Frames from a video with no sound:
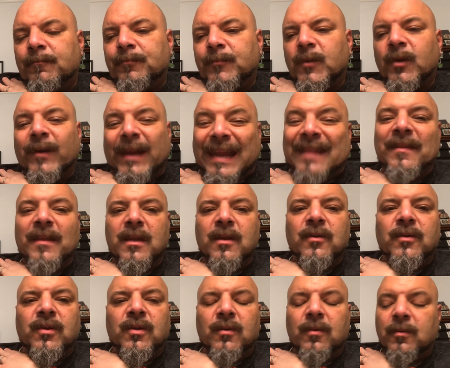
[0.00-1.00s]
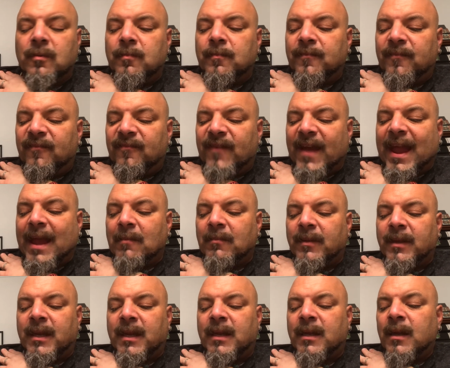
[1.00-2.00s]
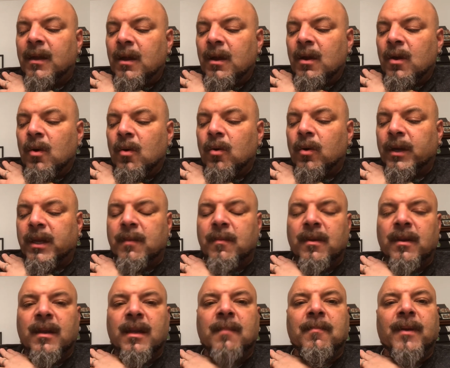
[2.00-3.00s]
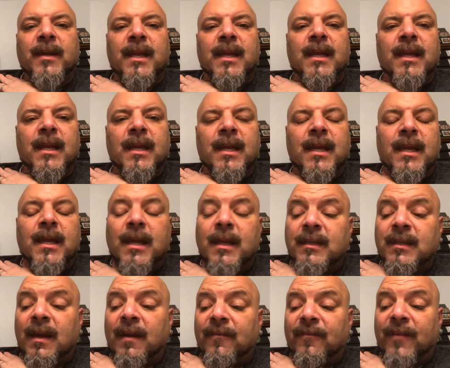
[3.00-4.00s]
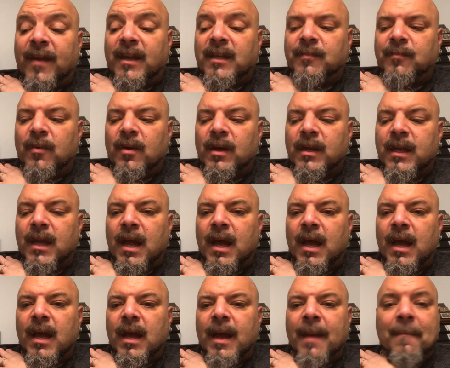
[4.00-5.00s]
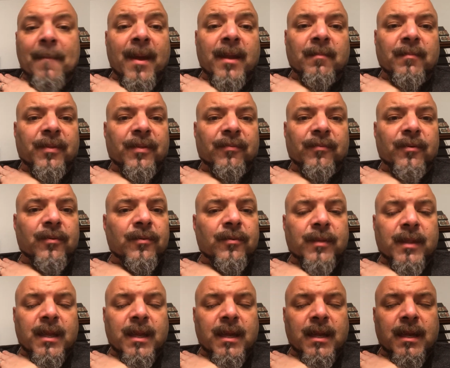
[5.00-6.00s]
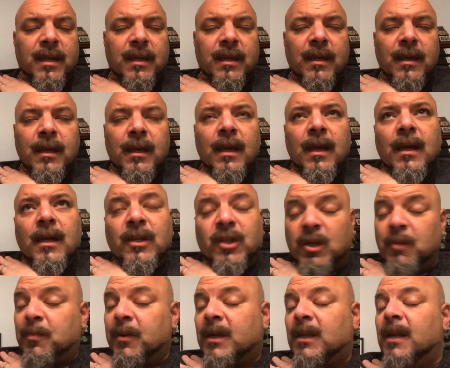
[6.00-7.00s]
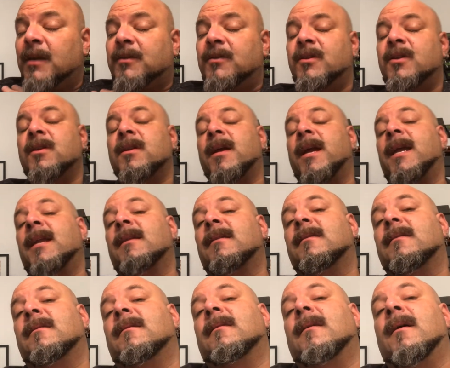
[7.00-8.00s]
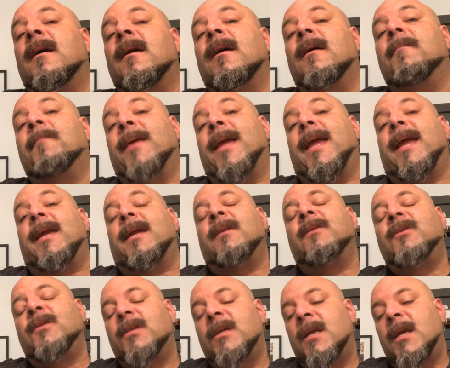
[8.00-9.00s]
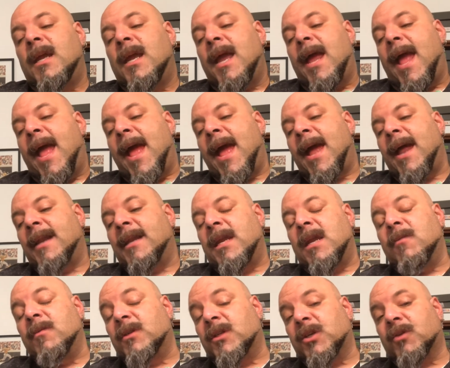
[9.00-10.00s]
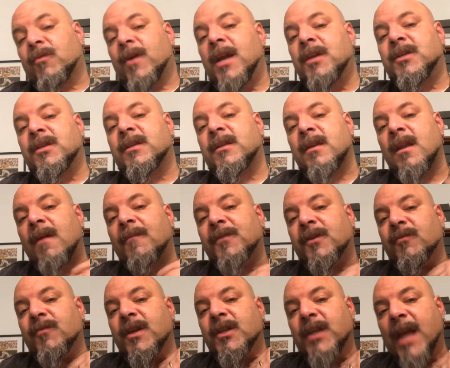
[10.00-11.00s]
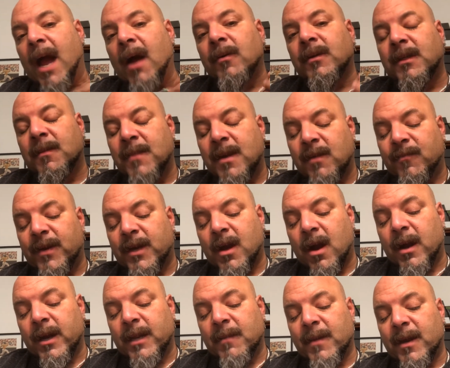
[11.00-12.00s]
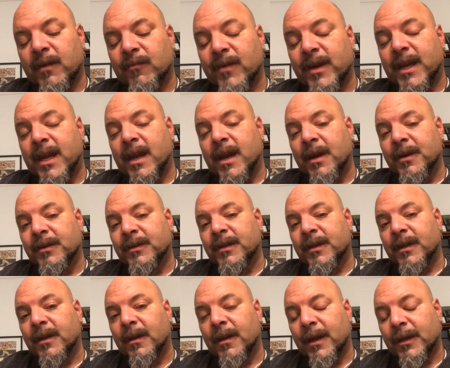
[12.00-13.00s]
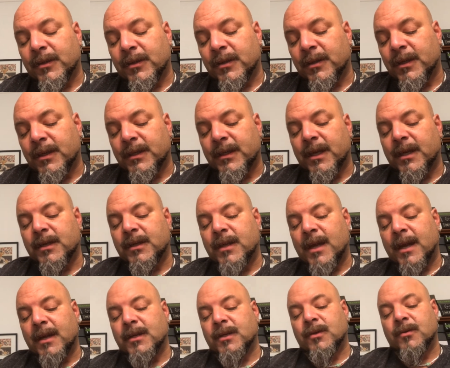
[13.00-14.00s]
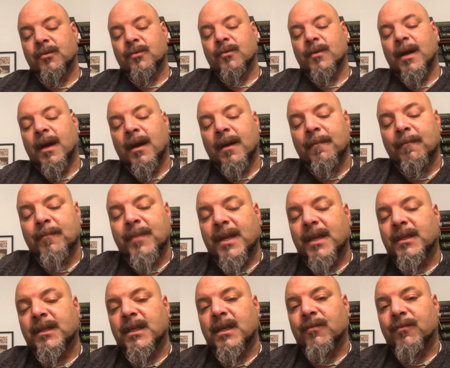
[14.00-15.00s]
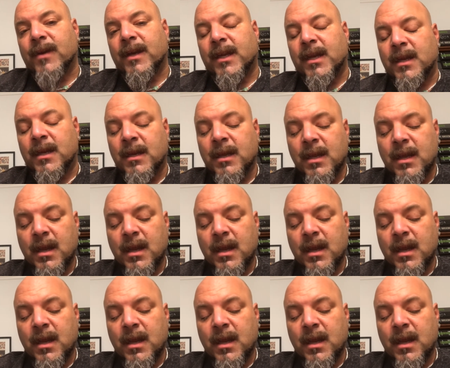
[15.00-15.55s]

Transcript: or in the YouTube family or community, but he is on Facebook. I met him through the Super Collectors Unite page. And he was gracious enough to reach out to me regarding my Rickey Henderson collection, because I do PC Rickey.